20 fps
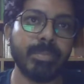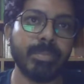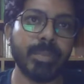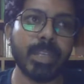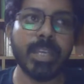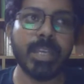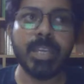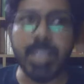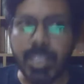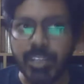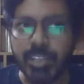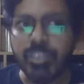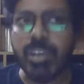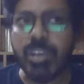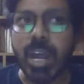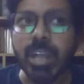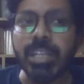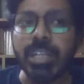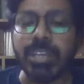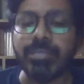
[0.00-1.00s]
His
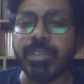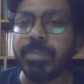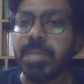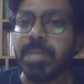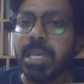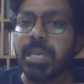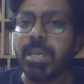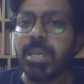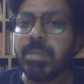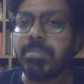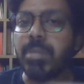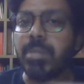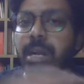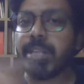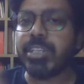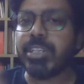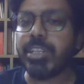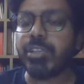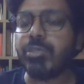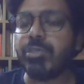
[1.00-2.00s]
journey from the
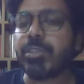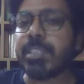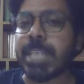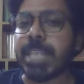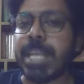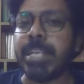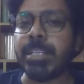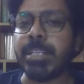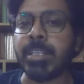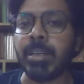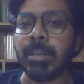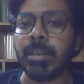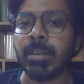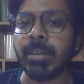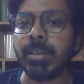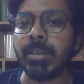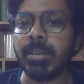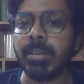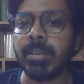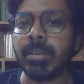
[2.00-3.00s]
margin to center,
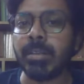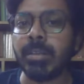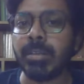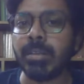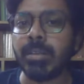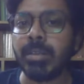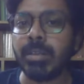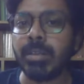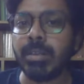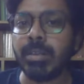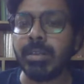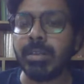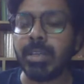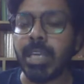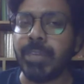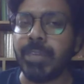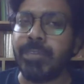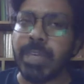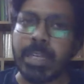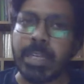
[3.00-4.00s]

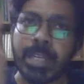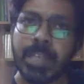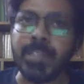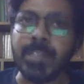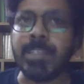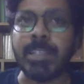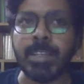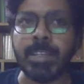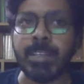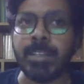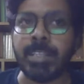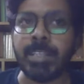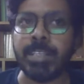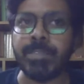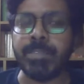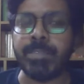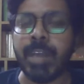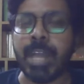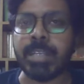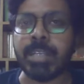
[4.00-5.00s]
if we consider this
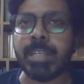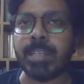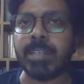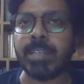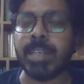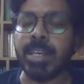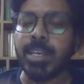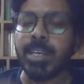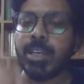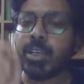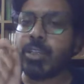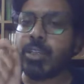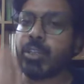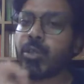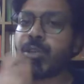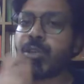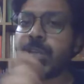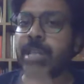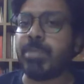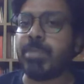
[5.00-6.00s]
fact as a
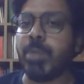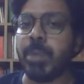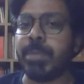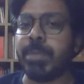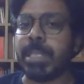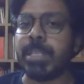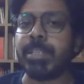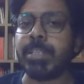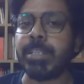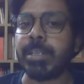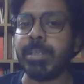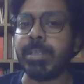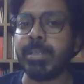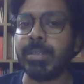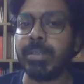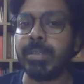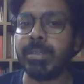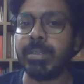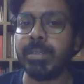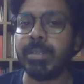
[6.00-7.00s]
social mobility,
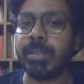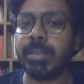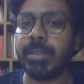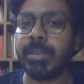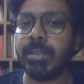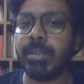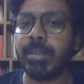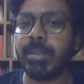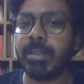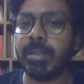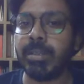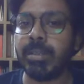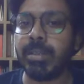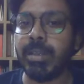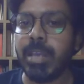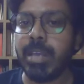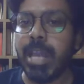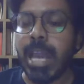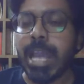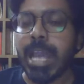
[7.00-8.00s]

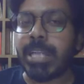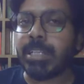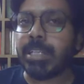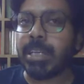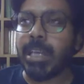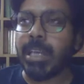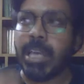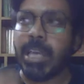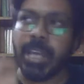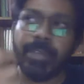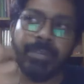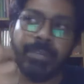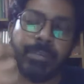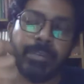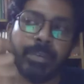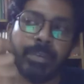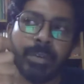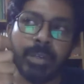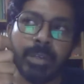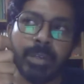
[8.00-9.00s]
and if
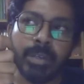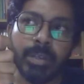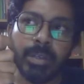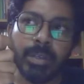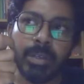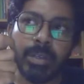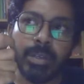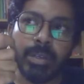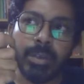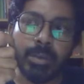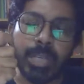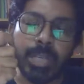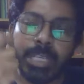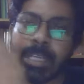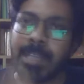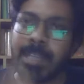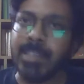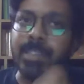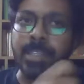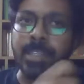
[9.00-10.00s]
we
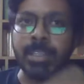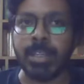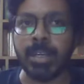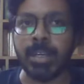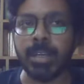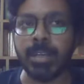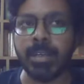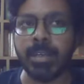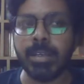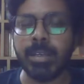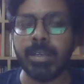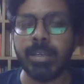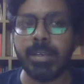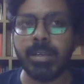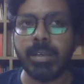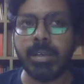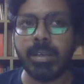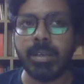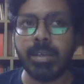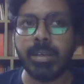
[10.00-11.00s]
consider
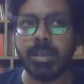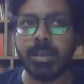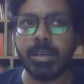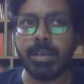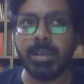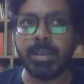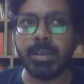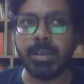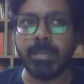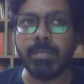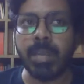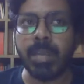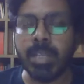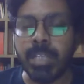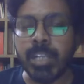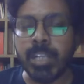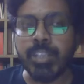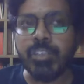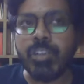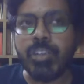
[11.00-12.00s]

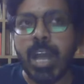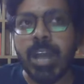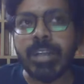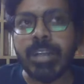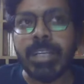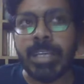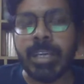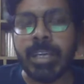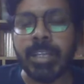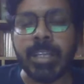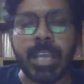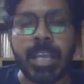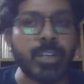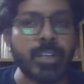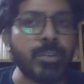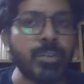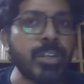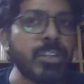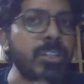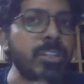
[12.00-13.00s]
Mandal's journey in the
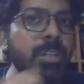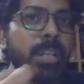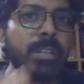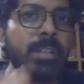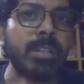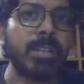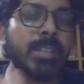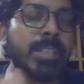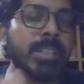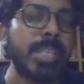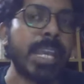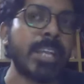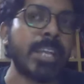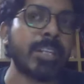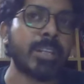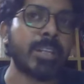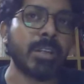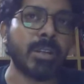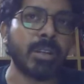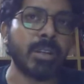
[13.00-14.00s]
educational
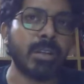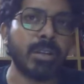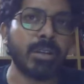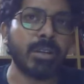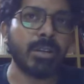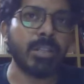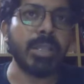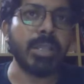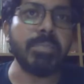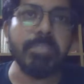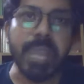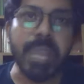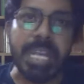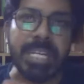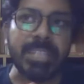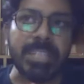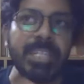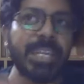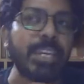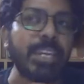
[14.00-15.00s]
sector, the merit
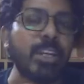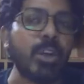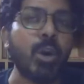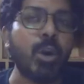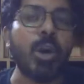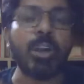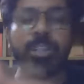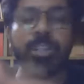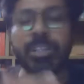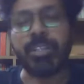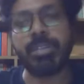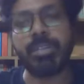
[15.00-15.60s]
he got,